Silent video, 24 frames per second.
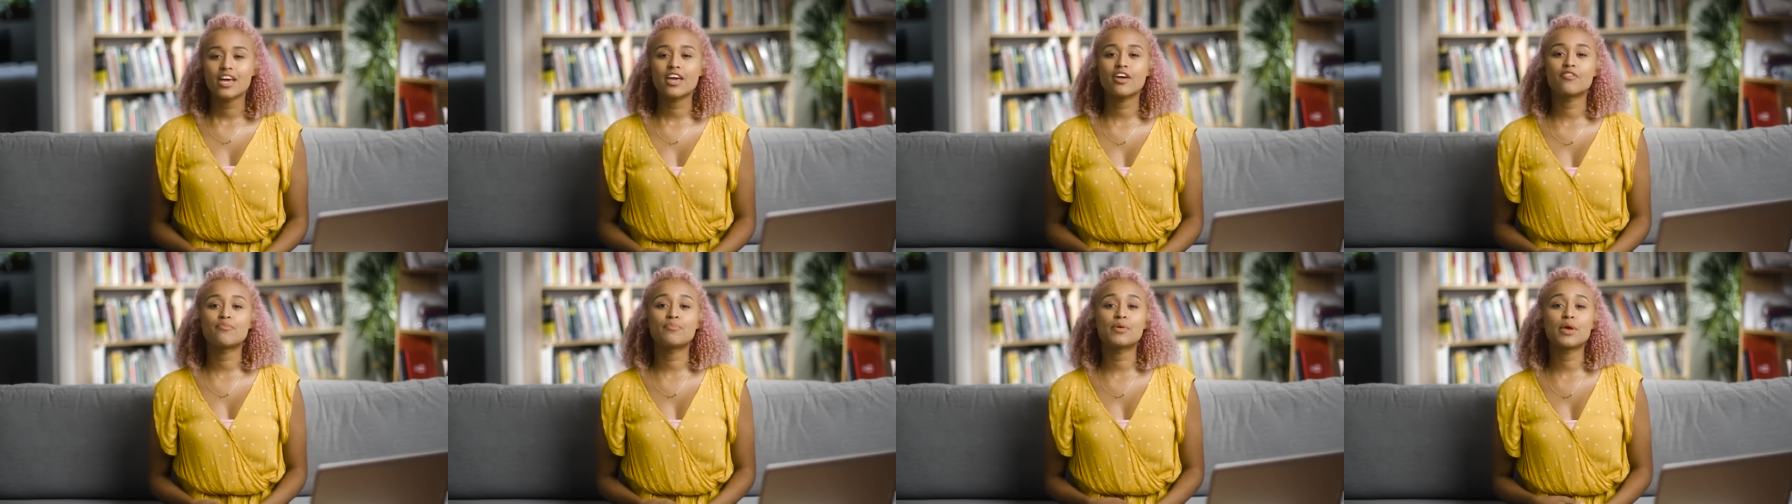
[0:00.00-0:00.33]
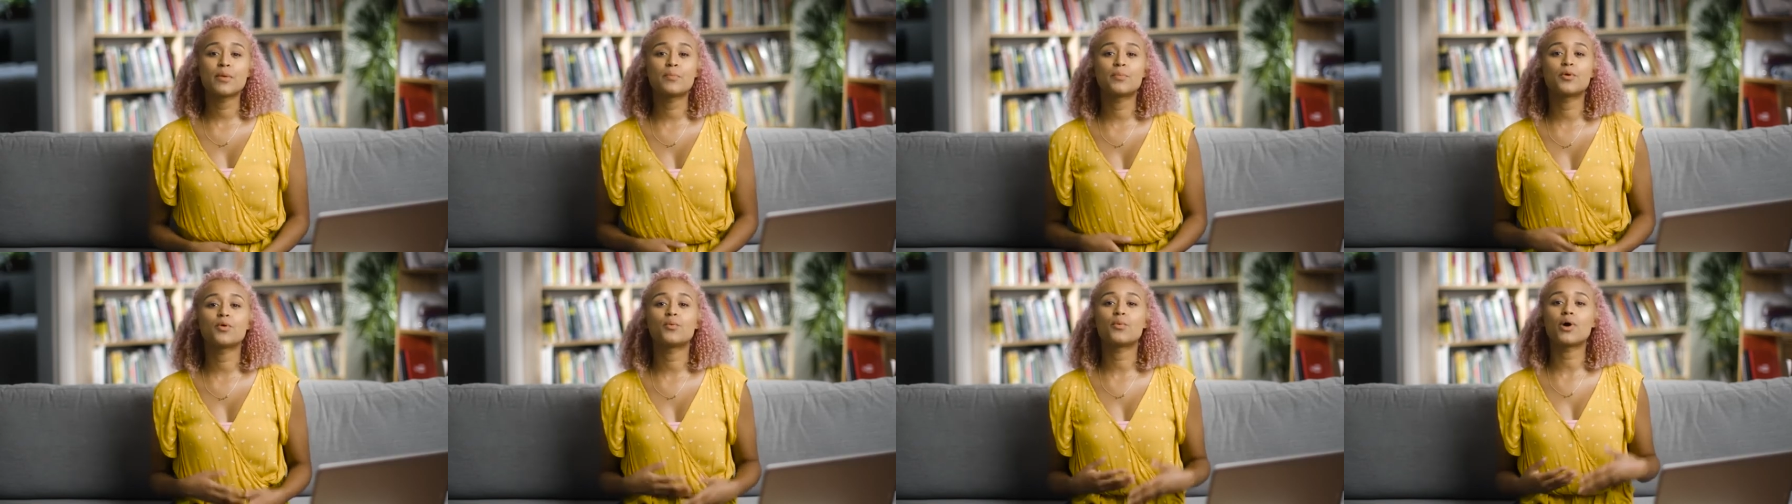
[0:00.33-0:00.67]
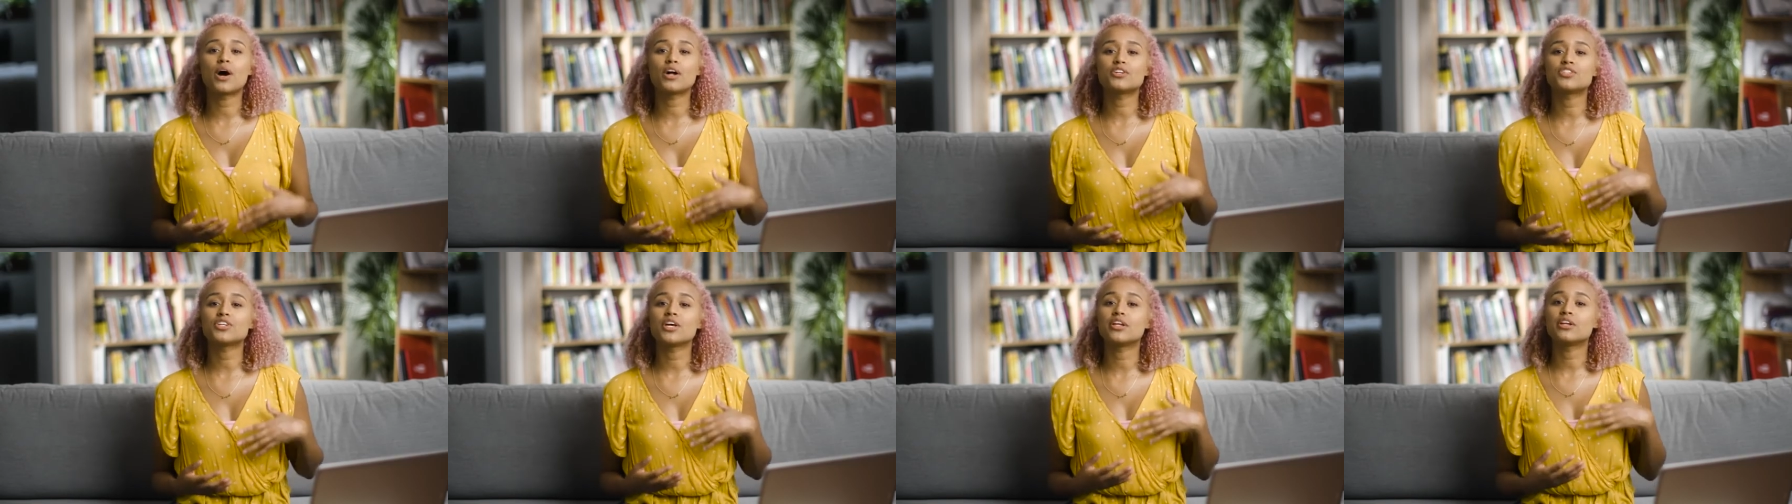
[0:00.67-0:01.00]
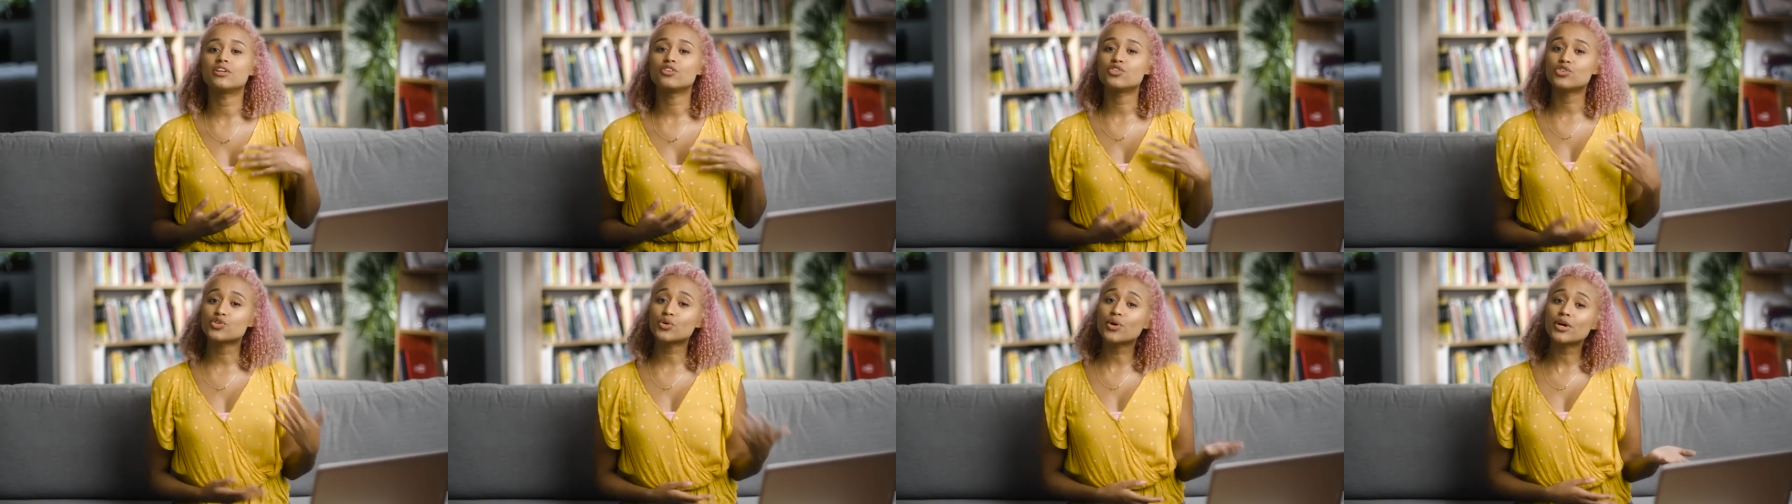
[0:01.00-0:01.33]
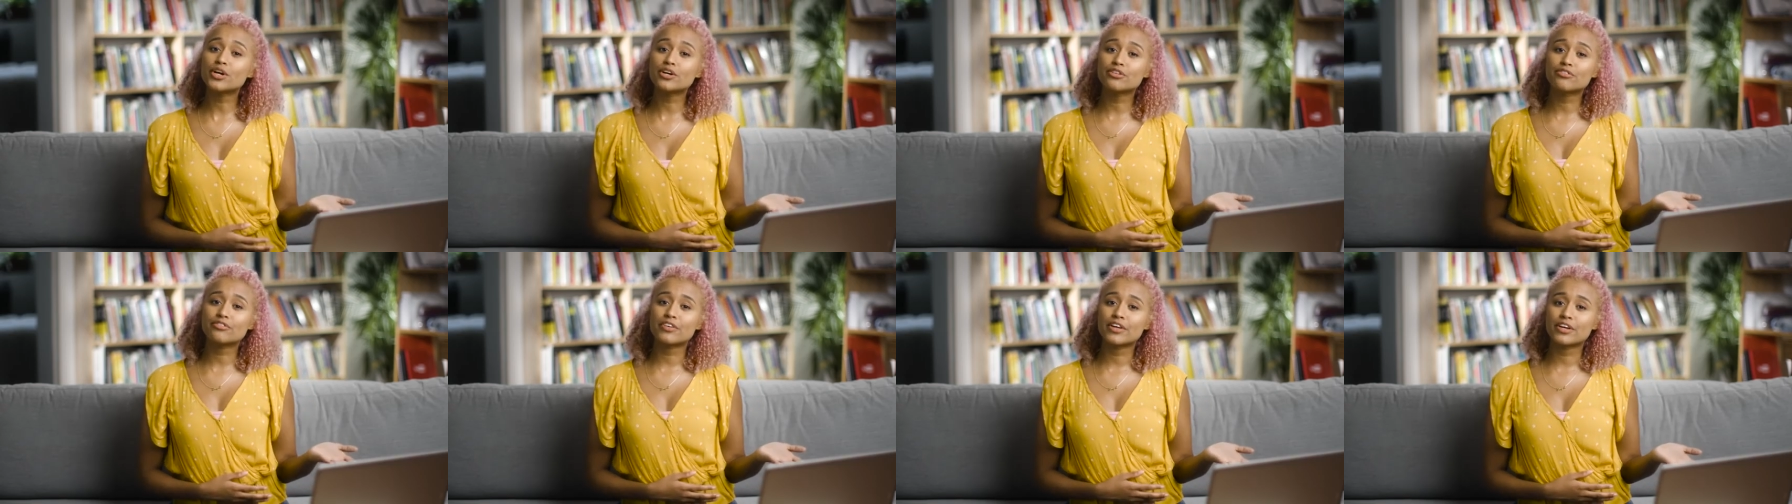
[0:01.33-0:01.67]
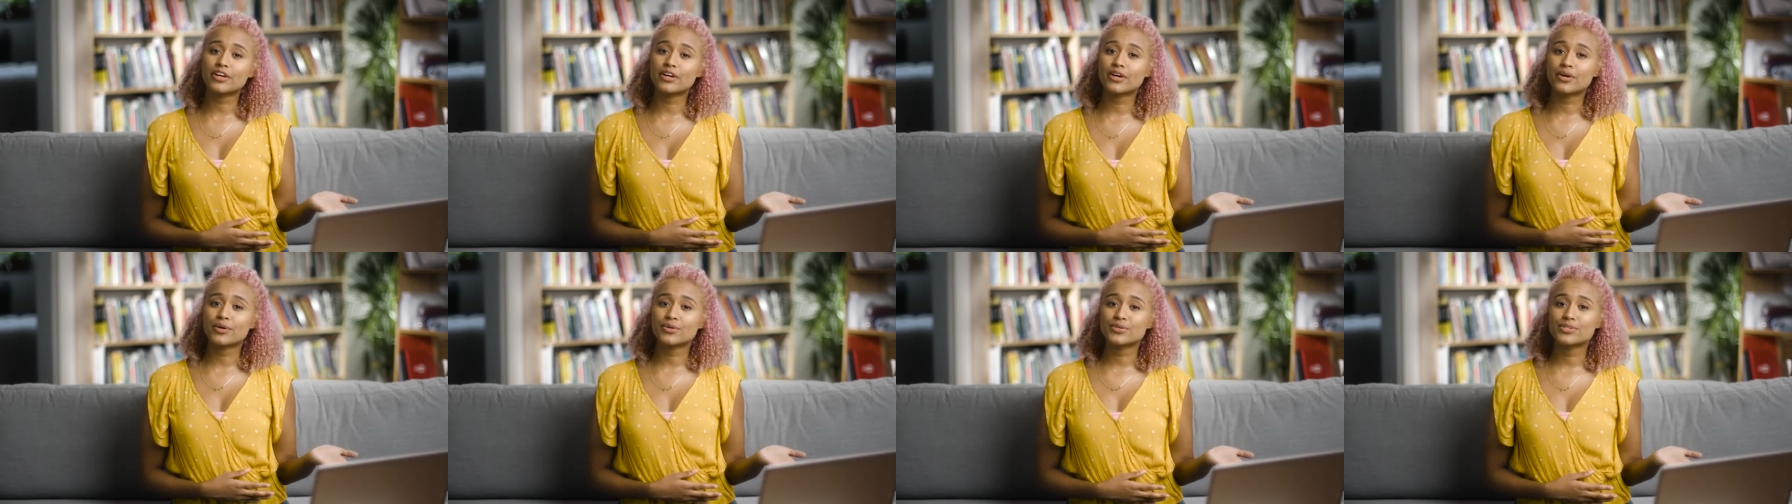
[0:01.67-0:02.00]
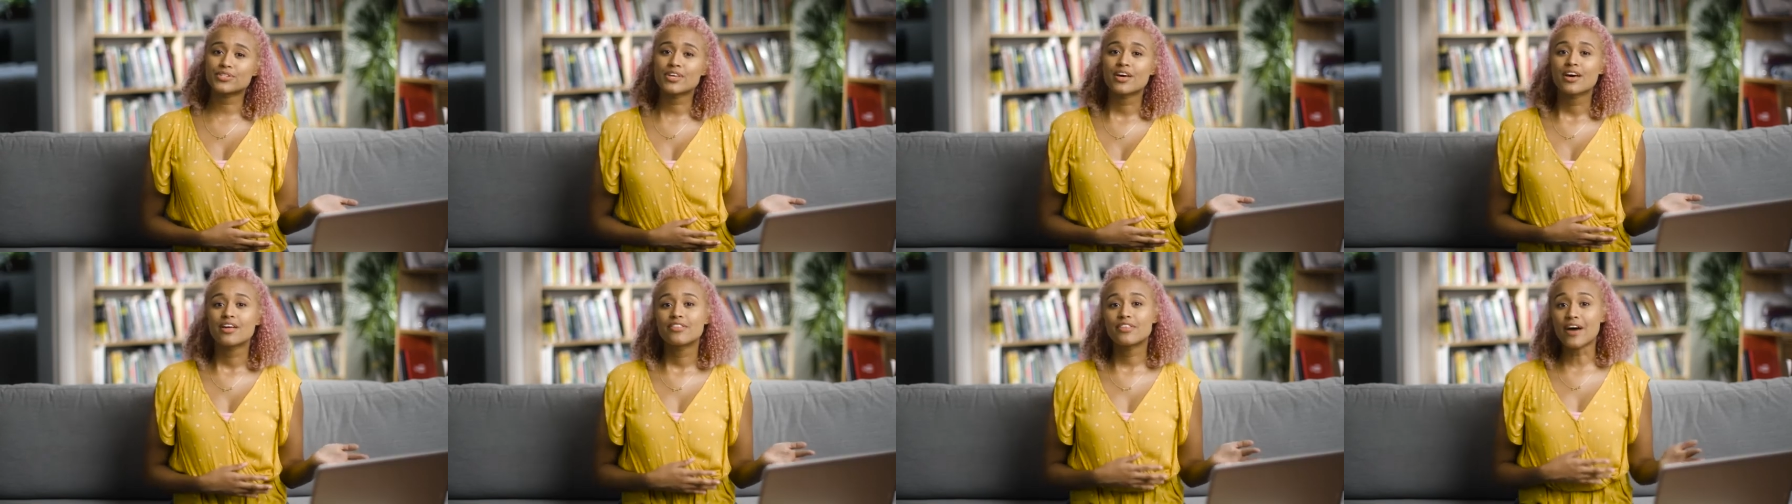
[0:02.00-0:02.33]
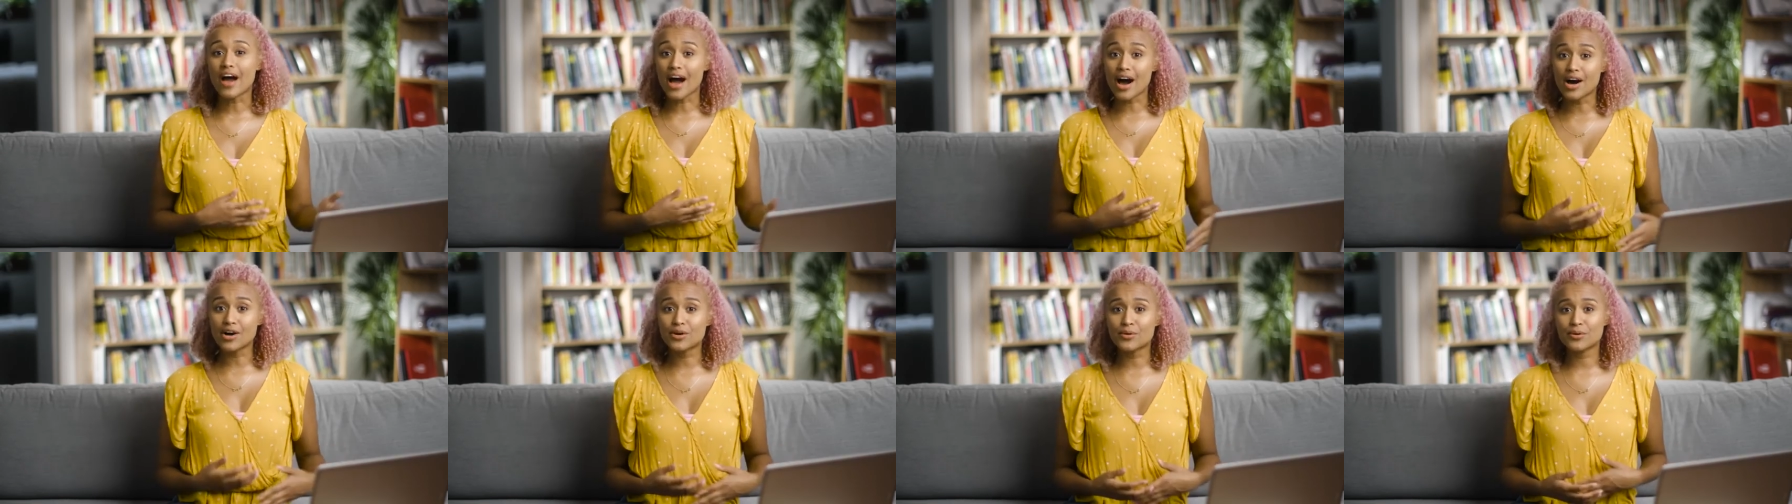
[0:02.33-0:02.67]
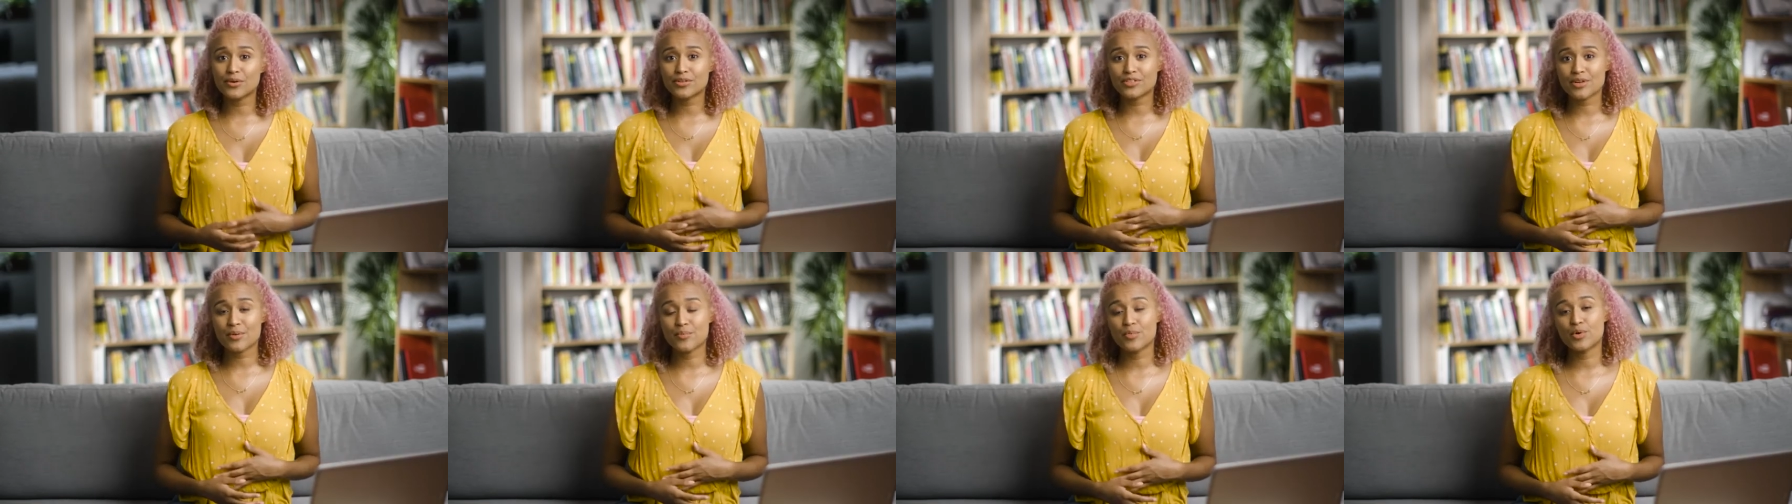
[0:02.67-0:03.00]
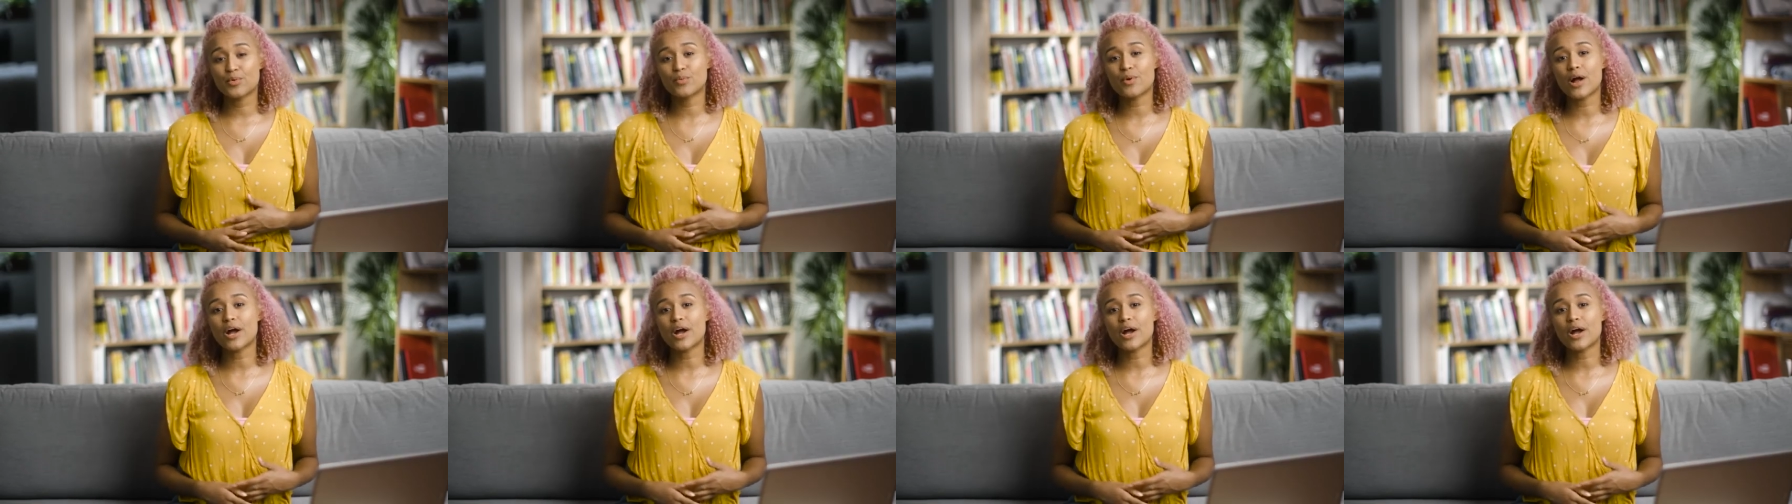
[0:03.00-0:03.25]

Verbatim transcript: If people watch and enjoy your videos, the algorithm will